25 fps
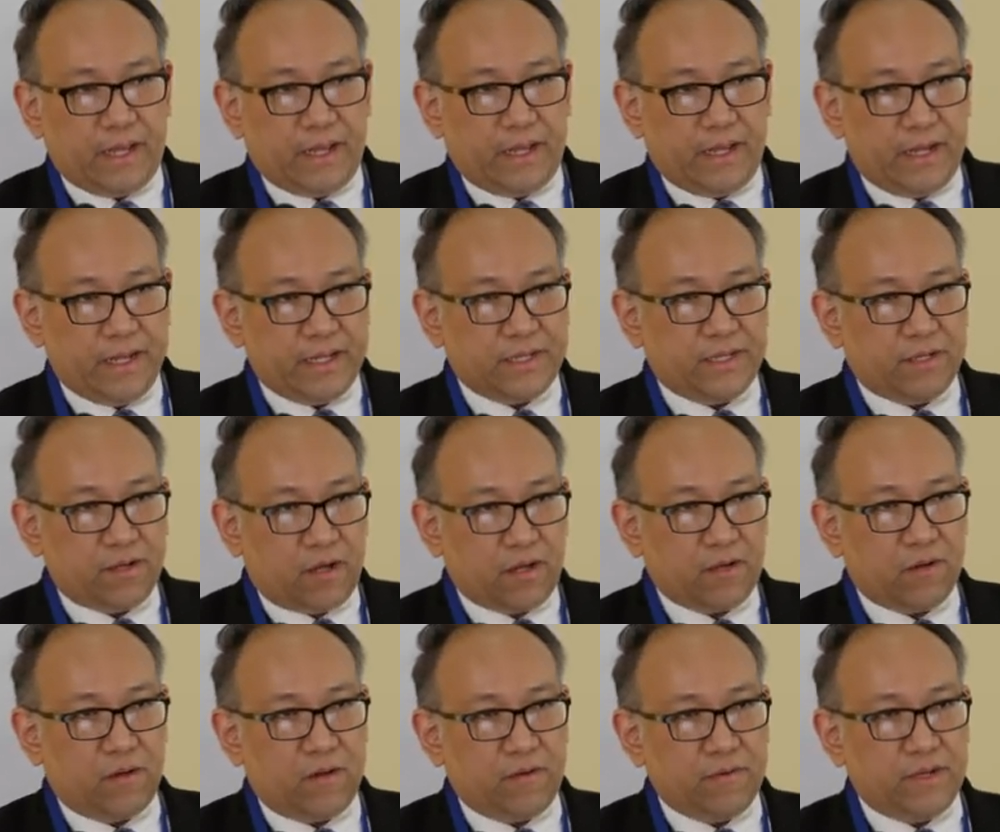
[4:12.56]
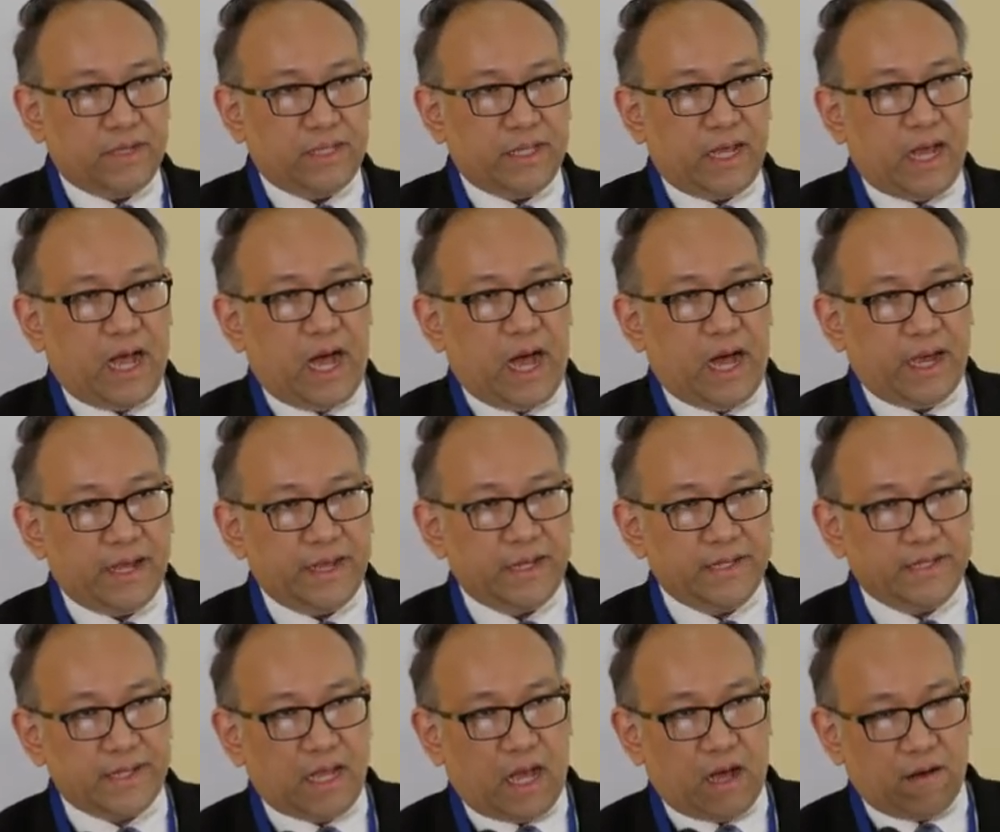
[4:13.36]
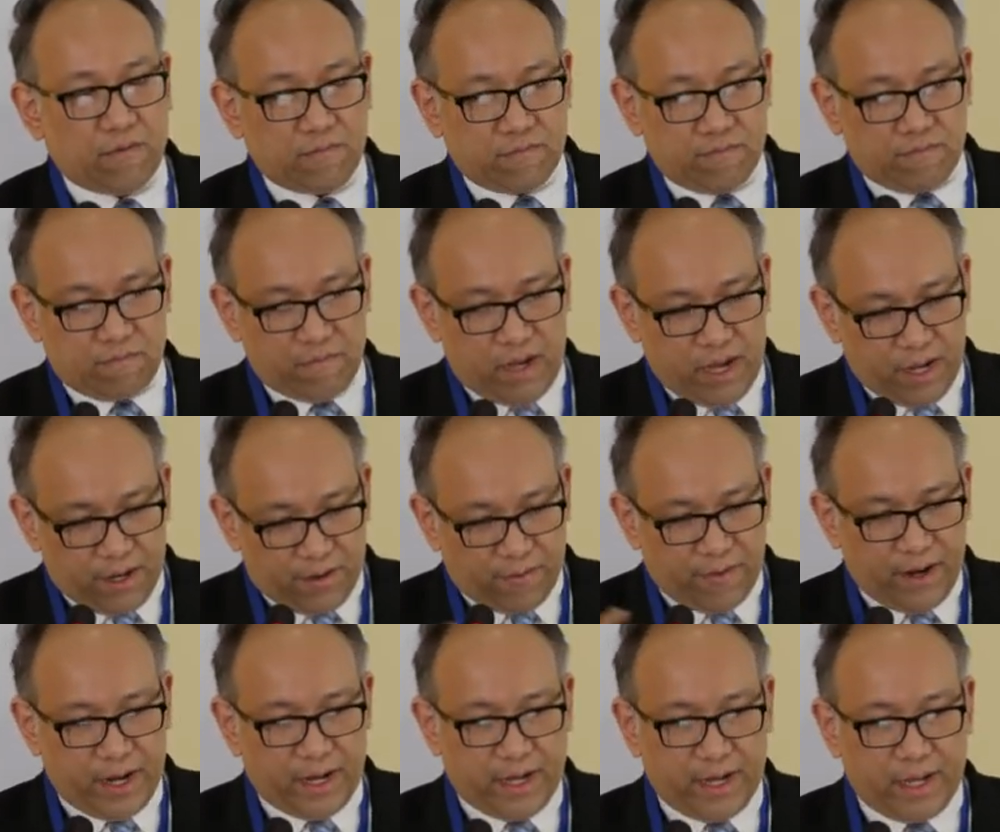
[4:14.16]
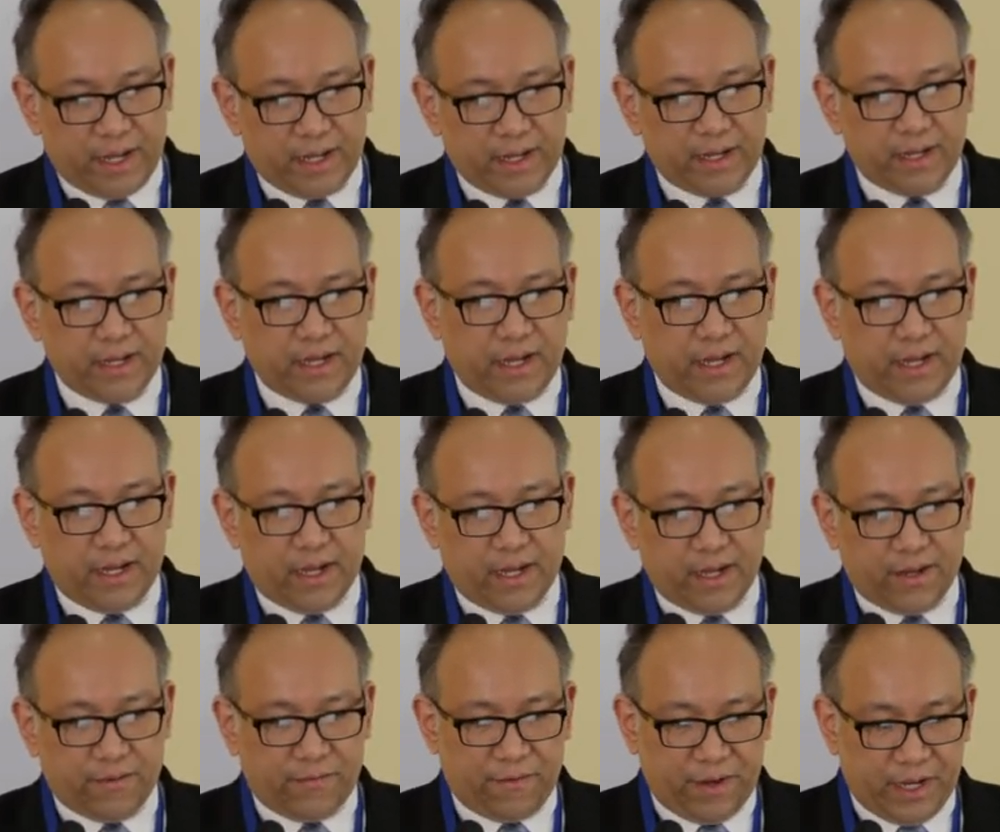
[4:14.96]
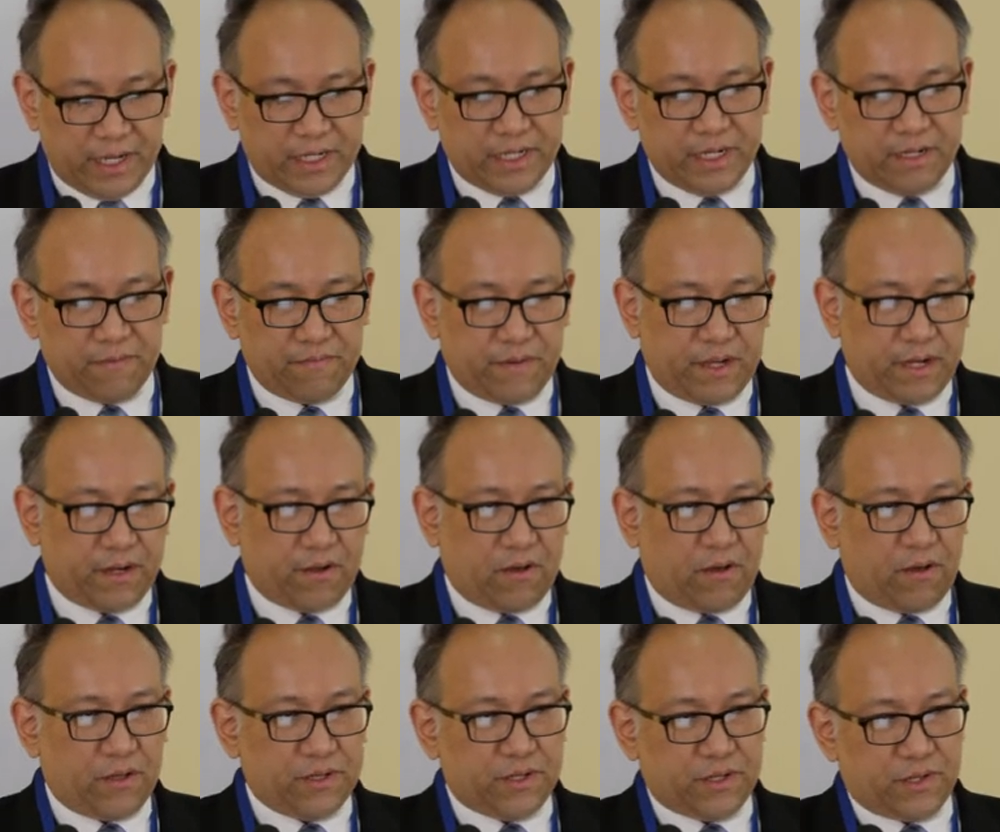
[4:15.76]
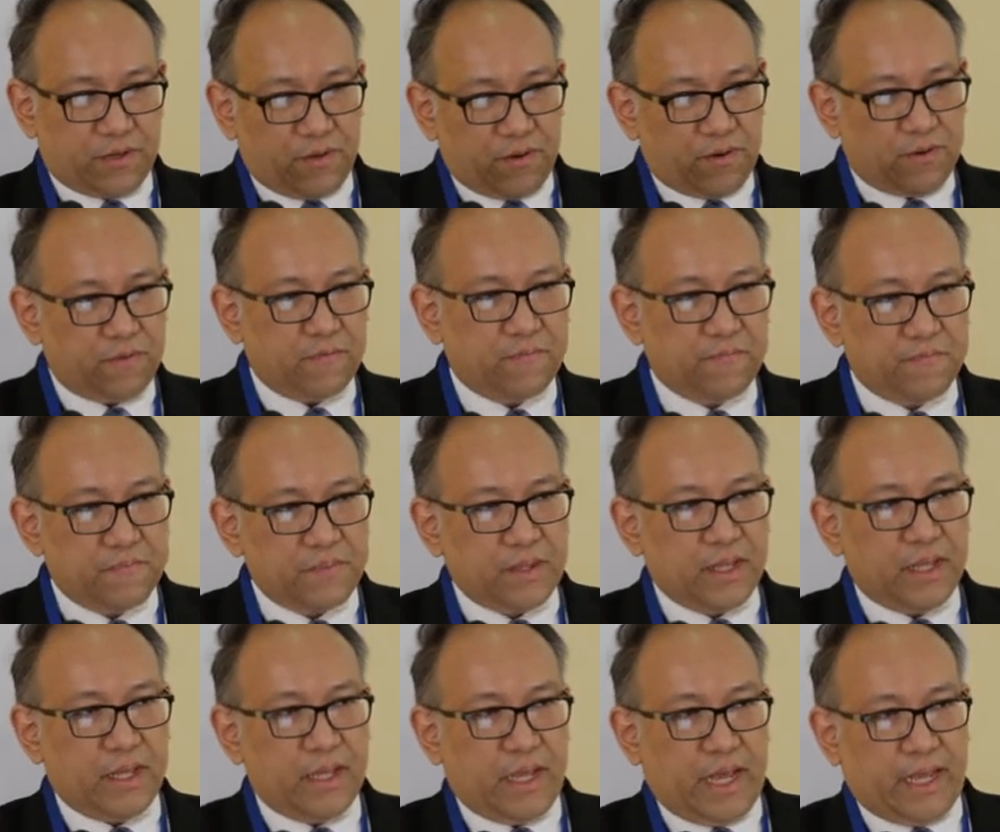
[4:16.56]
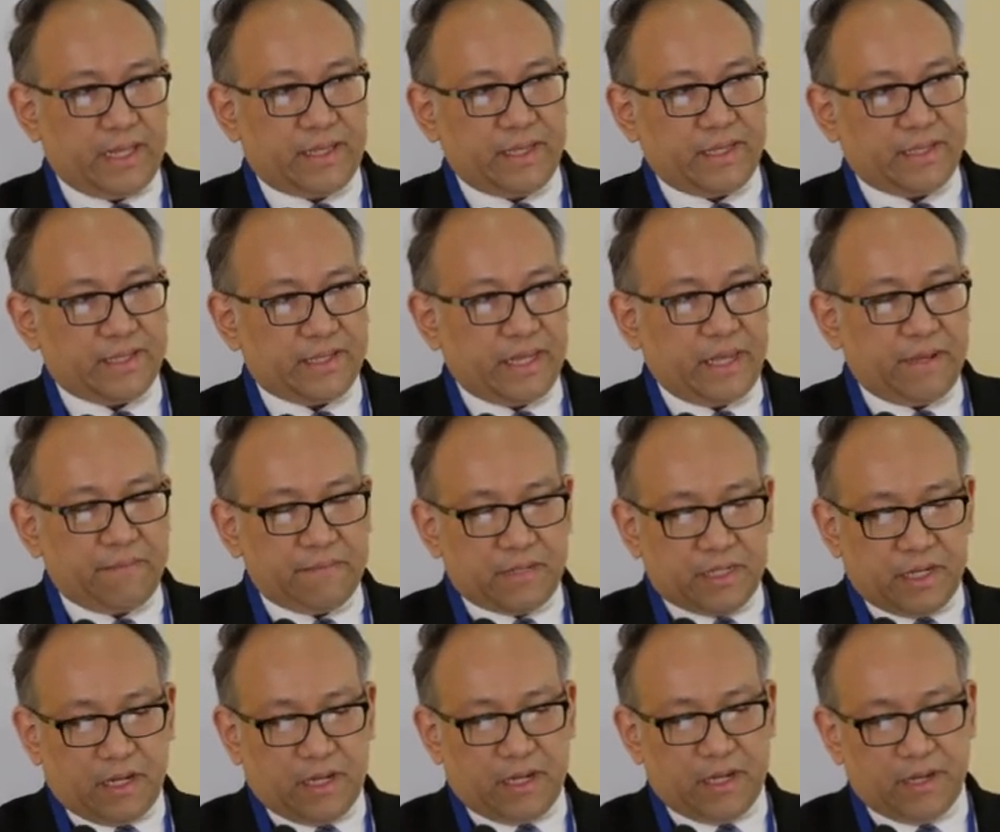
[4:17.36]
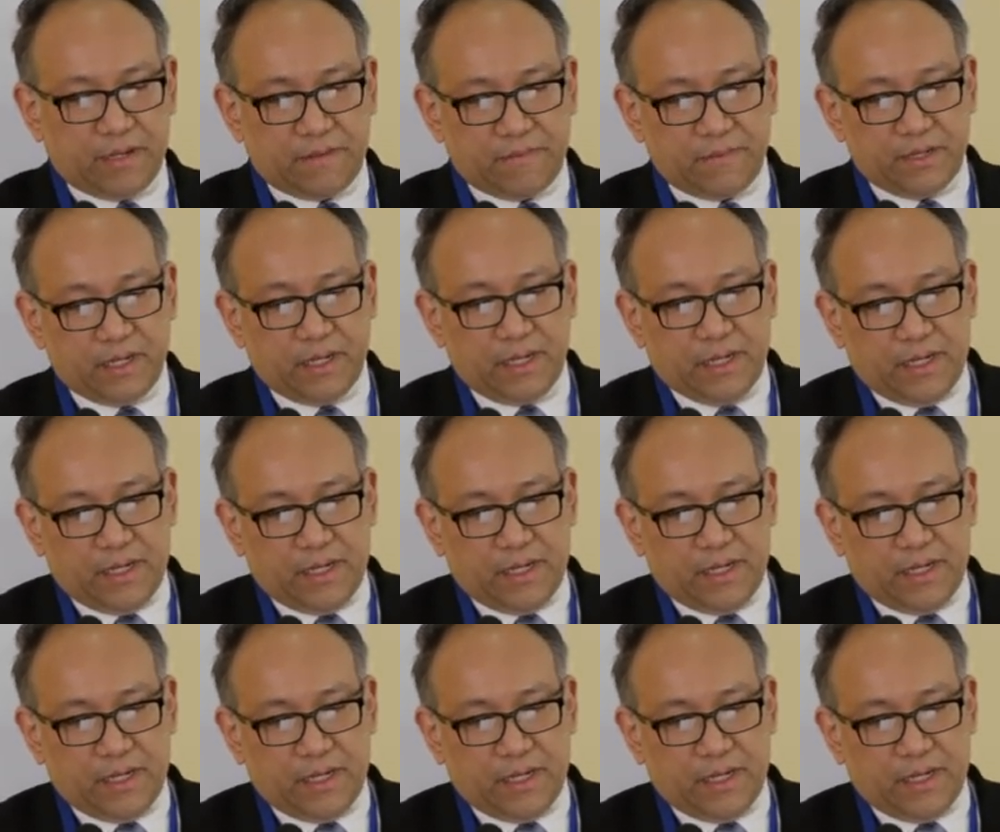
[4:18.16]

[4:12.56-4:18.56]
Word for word: it is not only the highest out-migrating region, but also at the same time,